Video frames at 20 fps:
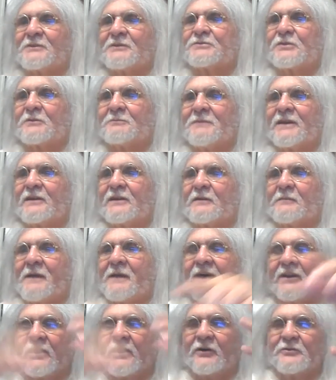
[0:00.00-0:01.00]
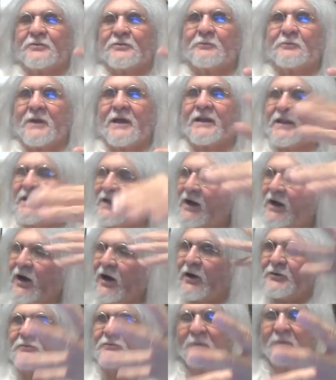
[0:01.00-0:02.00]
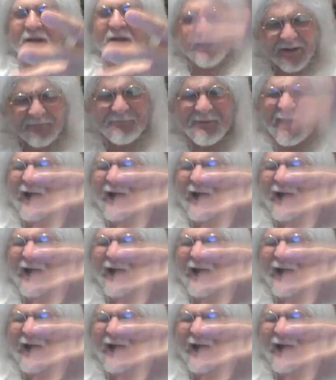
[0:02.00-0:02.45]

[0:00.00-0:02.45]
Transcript: Mr. Beetleman, are you ready? Are you ready?